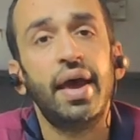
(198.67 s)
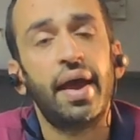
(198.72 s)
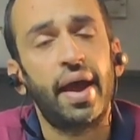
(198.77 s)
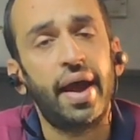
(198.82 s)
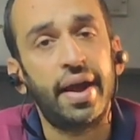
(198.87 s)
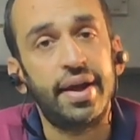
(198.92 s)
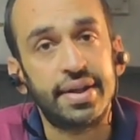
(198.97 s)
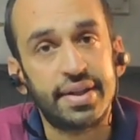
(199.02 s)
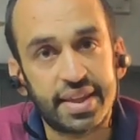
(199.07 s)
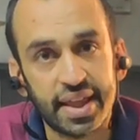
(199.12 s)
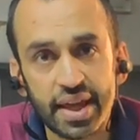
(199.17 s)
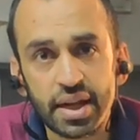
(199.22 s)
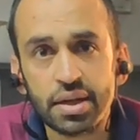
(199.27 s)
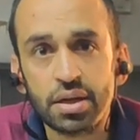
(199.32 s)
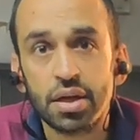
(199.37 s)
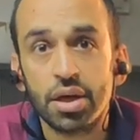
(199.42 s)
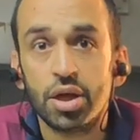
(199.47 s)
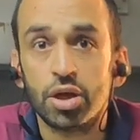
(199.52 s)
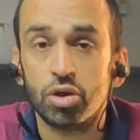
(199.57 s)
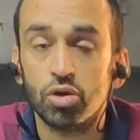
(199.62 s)
and then
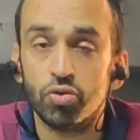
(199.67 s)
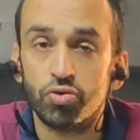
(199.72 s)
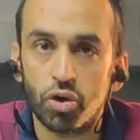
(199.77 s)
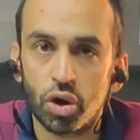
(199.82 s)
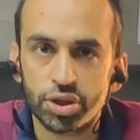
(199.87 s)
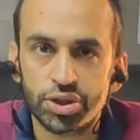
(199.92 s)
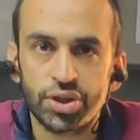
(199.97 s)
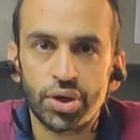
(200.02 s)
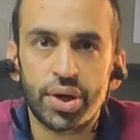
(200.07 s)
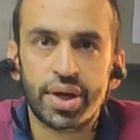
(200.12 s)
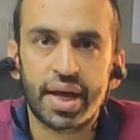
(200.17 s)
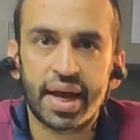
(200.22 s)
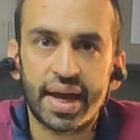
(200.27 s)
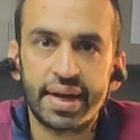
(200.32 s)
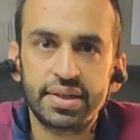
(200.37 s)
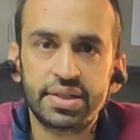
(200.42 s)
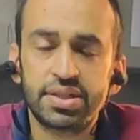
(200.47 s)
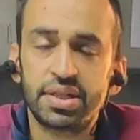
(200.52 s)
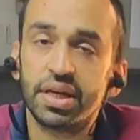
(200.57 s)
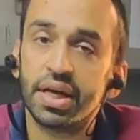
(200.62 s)
you wash your
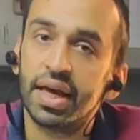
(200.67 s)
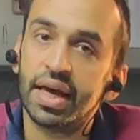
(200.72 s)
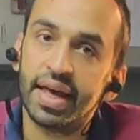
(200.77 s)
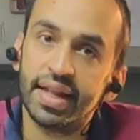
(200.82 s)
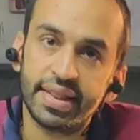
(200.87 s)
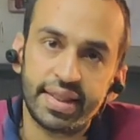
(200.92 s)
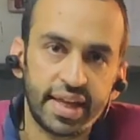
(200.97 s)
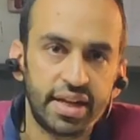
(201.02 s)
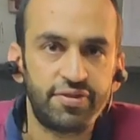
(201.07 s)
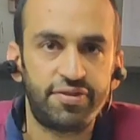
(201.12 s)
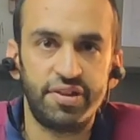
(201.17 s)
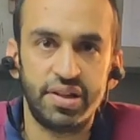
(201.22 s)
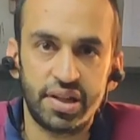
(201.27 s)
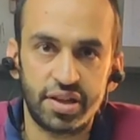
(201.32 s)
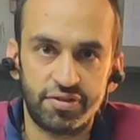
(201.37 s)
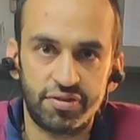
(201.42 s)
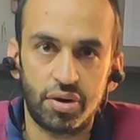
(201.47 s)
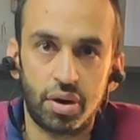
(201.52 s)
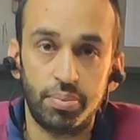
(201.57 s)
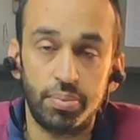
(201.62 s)
hands and then
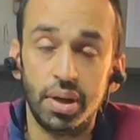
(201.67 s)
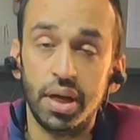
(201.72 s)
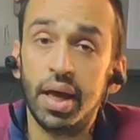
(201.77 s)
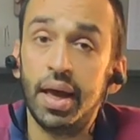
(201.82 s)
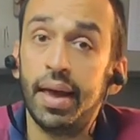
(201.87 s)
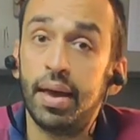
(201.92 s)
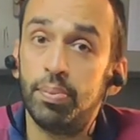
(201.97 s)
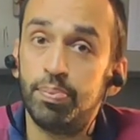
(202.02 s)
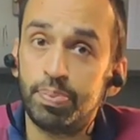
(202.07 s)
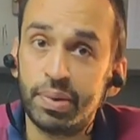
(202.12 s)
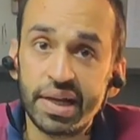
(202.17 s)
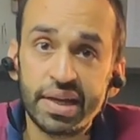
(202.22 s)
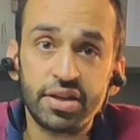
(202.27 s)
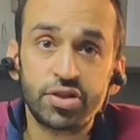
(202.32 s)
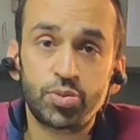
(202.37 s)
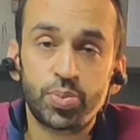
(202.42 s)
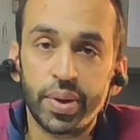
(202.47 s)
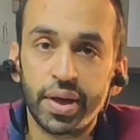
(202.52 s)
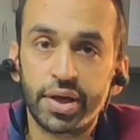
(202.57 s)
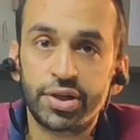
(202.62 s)
fill the form.
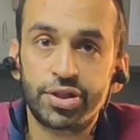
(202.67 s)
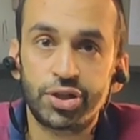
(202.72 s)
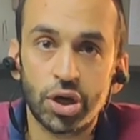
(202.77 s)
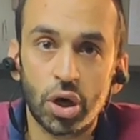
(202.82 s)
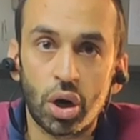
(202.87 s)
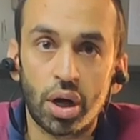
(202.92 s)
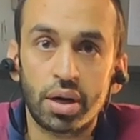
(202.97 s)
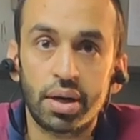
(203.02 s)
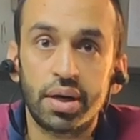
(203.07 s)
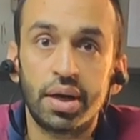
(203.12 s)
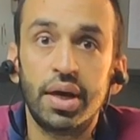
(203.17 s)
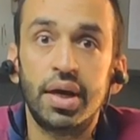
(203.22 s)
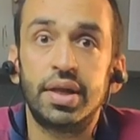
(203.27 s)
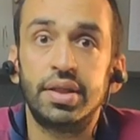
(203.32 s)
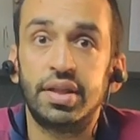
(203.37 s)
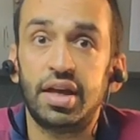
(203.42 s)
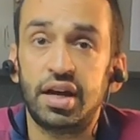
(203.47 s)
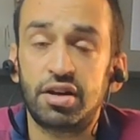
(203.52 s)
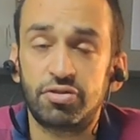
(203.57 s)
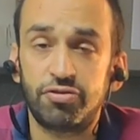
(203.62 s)
Please make
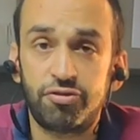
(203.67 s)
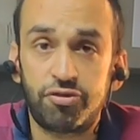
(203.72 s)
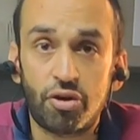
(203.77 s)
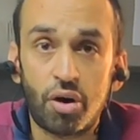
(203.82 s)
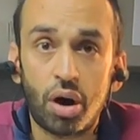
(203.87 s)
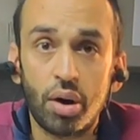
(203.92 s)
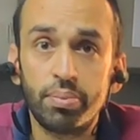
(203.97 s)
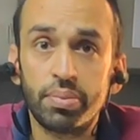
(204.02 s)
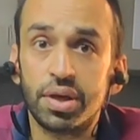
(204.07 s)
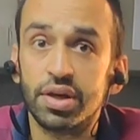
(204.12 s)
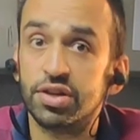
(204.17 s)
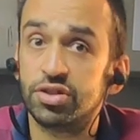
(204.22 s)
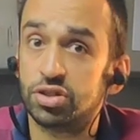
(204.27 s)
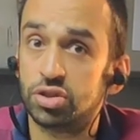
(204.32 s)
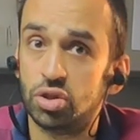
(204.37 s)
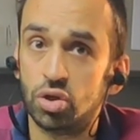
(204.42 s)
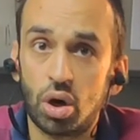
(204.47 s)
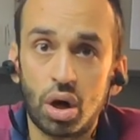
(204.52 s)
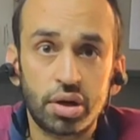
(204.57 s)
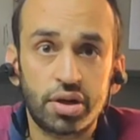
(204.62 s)
sure that form is
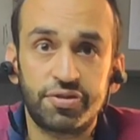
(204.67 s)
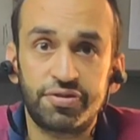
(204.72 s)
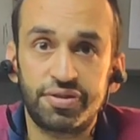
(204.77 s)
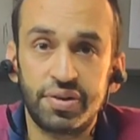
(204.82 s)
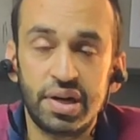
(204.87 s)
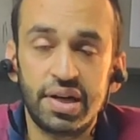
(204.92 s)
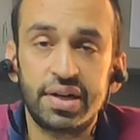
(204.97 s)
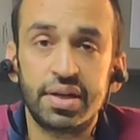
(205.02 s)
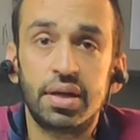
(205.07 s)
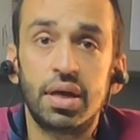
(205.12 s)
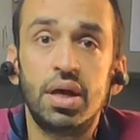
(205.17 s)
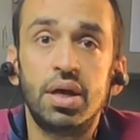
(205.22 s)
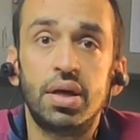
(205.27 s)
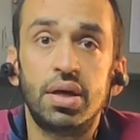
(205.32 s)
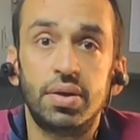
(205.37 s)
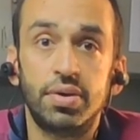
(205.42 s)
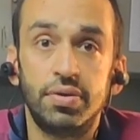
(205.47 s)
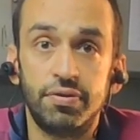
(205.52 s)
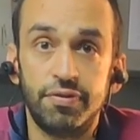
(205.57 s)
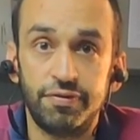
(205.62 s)
not filled
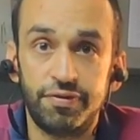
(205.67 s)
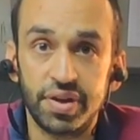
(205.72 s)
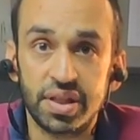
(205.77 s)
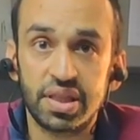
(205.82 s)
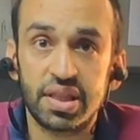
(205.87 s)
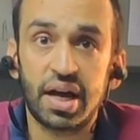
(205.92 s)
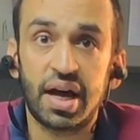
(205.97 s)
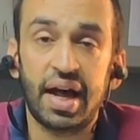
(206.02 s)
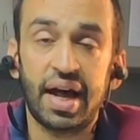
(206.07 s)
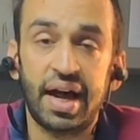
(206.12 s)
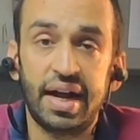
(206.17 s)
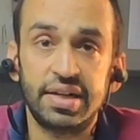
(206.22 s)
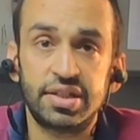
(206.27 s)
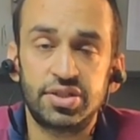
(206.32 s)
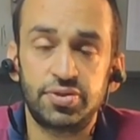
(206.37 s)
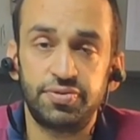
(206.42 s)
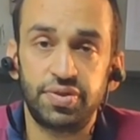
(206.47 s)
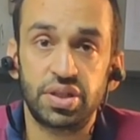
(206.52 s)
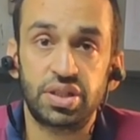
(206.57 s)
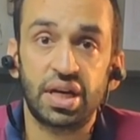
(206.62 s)
with the hands
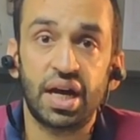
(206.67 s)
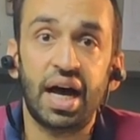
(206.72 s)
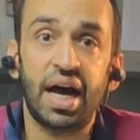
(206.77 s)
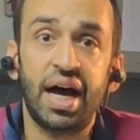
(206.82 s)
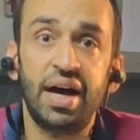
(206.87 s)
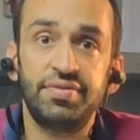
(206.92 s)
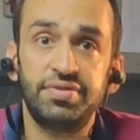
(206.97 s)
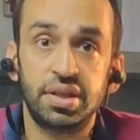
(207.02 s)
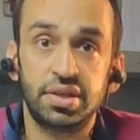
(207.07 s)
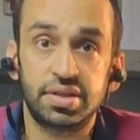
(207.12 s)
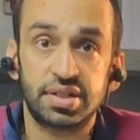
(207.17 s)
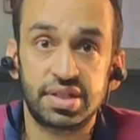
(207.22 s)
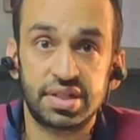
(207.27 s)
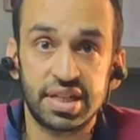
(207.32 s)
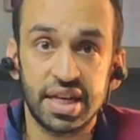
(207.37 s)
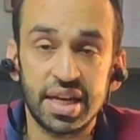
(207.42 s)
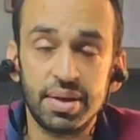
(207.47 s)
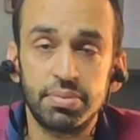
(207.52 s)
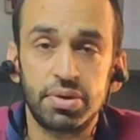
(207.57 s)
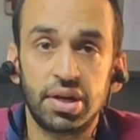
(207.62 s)
which have the
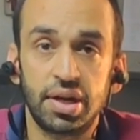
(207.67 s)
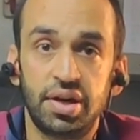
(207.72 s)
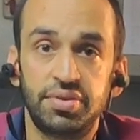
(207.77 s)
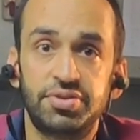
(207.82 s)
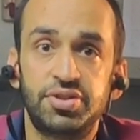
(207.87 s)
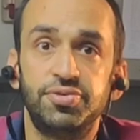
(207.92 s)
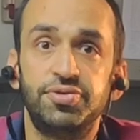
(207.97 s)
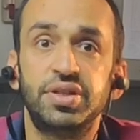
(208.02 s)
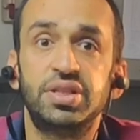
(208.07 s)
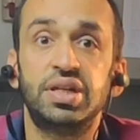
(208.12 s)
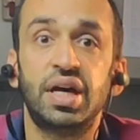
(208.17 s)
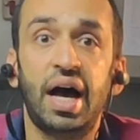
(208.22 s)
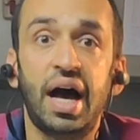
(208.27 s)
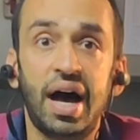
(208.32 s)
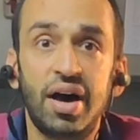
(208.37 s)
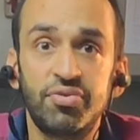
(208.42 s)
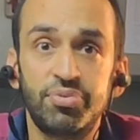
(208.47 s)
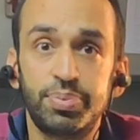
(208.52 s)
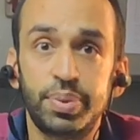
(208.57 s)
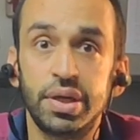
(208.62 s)
same gloves which
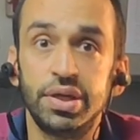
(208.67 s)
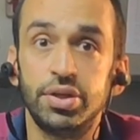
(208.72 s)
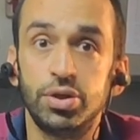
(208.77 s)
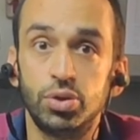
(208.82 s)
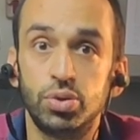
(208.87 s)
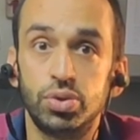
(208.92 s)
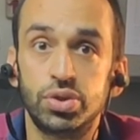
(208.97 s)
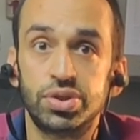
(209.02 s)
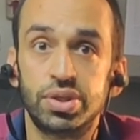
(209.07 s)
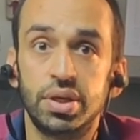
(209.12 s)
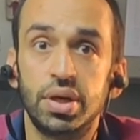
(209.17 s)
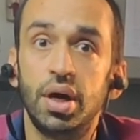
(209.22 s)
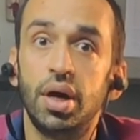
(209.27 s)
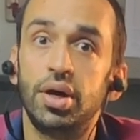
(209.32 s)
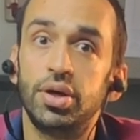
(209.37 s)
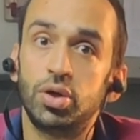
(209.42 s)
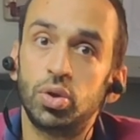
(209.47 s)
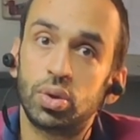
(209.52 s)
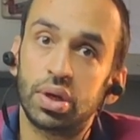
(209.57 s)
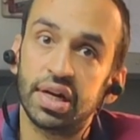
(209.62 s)
have been used
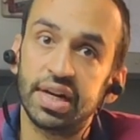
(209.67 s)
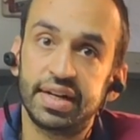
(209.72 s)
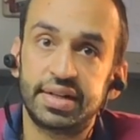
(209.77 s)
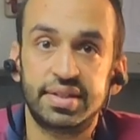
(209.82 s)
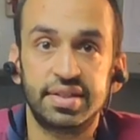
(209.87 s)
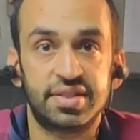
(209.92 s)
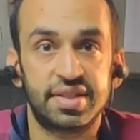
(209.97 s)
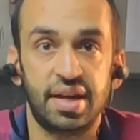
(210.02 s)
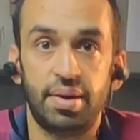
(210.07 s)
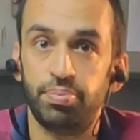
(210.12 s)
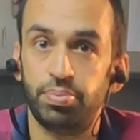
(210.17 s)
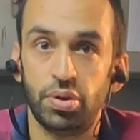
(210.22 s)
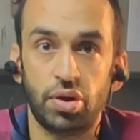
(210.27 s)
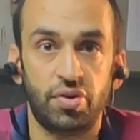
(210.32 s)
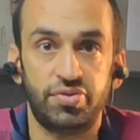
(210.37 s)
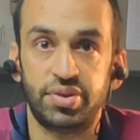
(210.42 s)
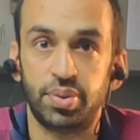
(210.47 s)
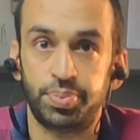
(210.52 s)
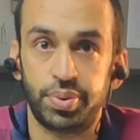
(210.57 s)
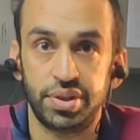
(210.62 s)
to collect the sample
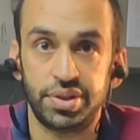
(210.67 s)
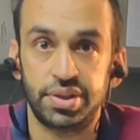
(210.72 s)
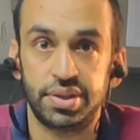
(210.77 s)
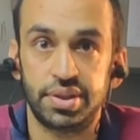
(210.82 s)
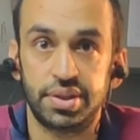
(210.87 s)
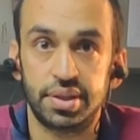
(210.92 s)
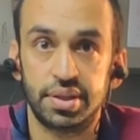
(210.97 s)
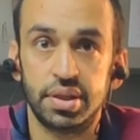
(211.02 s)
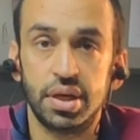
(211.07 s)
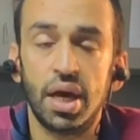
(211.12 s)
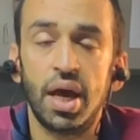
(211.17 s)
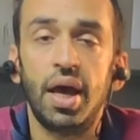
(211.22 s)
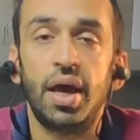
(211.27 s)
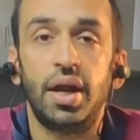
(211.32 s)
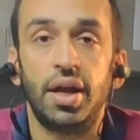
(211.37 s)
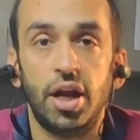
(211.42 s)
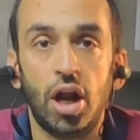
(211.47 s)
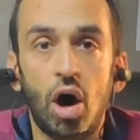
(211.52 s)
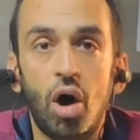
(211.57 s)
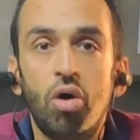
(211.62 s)
of the
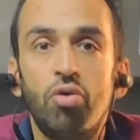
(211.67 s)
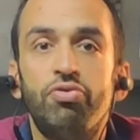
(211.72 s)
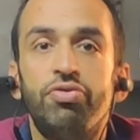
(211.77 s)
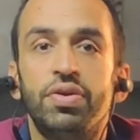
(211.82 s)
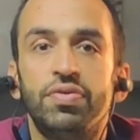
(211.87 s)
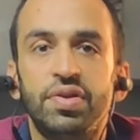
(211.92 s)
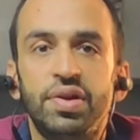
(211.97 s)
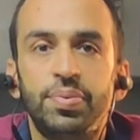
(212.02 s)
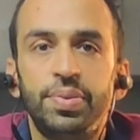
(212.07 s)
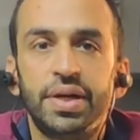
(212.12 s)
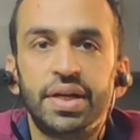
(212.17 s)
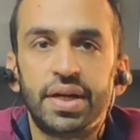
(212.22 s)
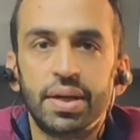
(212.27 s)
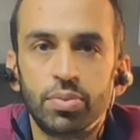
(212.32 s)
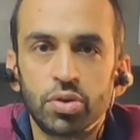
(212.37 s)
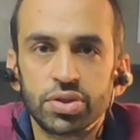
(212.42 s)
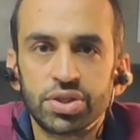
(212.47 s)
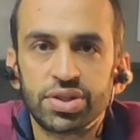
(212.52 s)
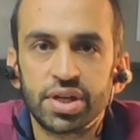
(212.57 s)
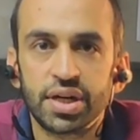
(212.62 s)
patient. Now we will be
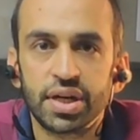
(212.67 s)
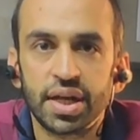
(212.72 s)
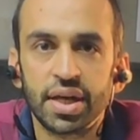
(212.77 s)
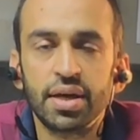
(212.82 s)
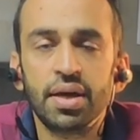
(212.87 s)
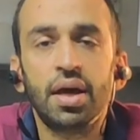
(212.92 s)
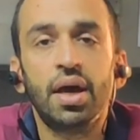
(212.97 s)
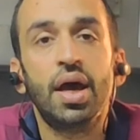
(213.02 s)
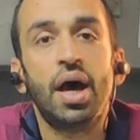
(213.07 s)
demonstrating